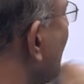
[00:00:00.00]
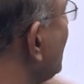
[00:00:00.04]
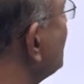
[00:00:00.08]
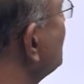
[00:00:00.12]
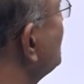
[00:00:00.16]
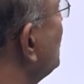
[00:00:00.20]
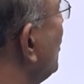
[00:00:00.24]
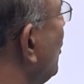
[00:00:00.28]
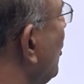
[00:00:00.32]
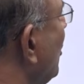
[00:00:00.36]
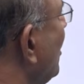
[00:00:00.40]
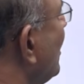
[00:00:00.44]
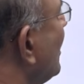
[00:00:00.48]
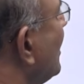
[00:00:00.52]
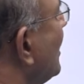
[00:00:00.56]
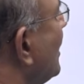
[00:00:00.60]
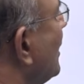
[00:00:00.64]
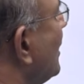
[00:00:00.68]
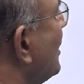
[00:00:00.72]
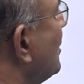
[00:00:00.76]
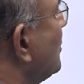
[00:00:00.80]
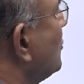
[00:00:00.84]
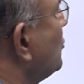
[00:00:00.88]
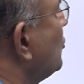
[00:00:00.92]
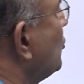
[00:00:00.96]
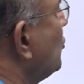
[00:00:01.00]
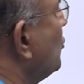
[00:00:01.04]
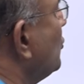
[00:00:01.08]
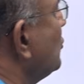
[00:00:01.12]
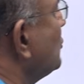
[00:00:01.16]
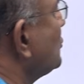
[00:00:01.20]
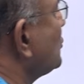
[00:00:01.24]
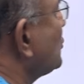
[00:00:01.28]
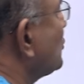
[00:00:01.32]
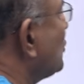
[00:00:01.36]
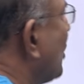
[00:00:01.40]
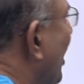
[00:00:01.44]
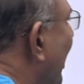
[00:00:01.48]
So
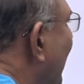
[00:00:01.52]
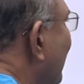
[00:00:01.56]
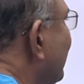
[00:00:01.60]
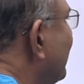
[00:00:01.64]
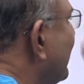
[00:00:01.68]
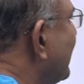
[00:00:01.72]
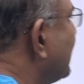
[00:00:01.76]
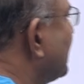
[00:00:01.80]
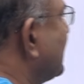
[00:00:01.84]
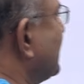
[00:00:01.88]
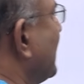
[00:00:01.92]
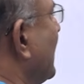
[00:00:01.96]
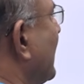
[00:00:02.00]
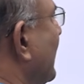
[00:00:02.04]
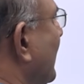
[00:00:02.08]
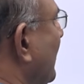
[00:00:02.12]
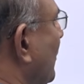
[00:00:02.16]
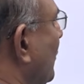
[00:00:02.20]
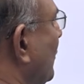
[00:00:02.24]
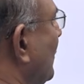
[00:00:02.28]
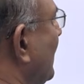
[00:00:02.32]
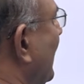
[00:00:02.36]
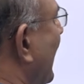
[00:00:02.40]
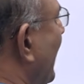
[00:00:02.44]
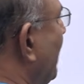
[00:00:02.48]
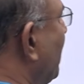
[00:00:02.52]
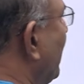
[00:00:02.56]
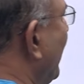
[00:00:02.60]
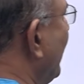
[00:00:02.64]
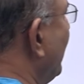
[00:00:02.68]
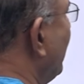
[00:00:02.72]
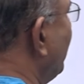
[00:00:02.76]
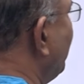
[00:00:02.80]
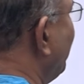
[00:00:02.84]
to solve this circuit, I'm going to